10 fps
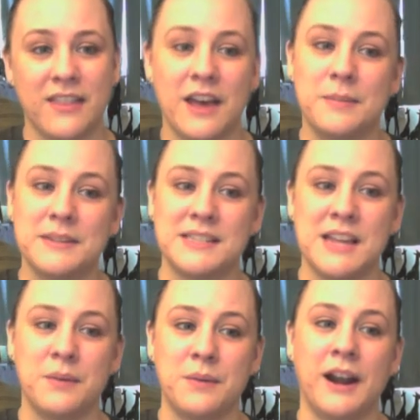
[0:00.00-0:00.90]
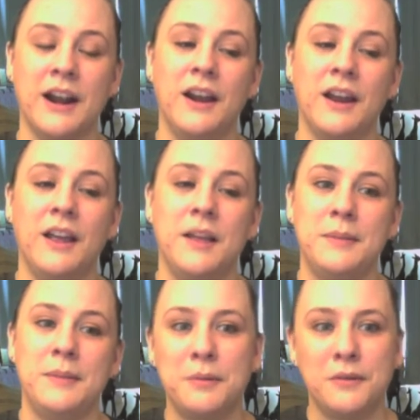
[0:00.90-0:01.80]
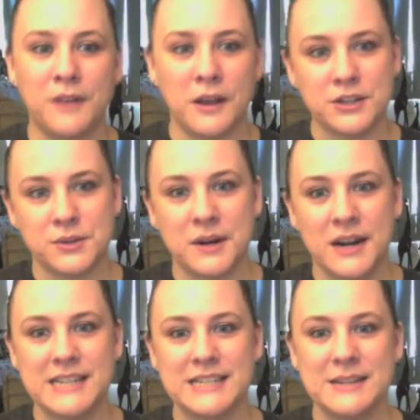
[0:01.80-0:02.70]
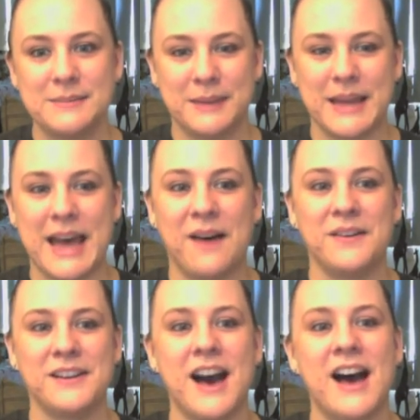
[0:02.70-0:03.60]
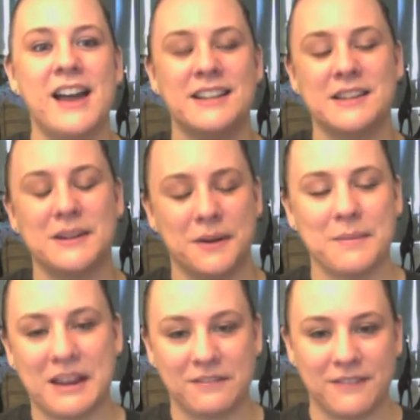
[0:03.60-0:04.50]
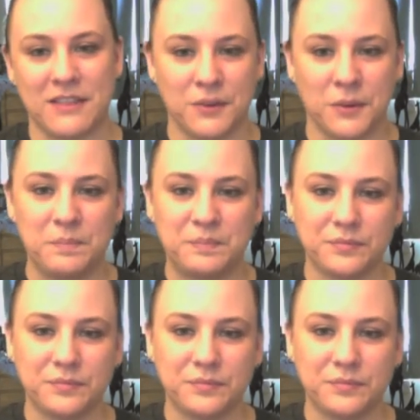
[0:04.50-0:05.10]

They help us see where people fall short, but how God is going to remain faithful